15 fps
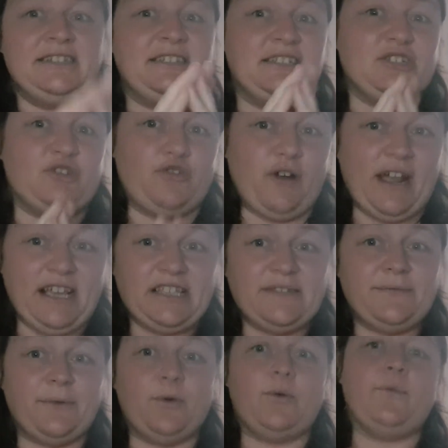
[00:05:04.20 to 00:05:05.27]

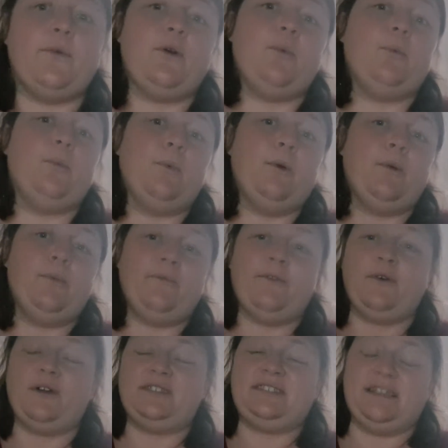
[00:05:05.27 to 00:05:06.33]
disgraceful
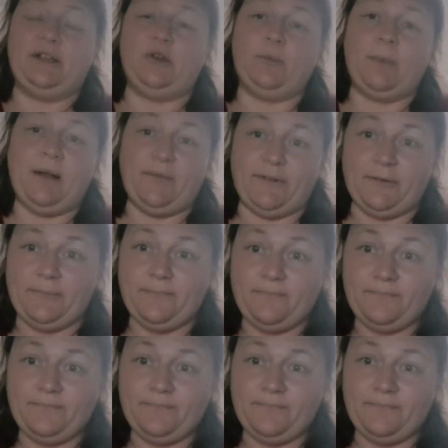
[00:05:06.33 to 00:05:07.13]
for a single mother.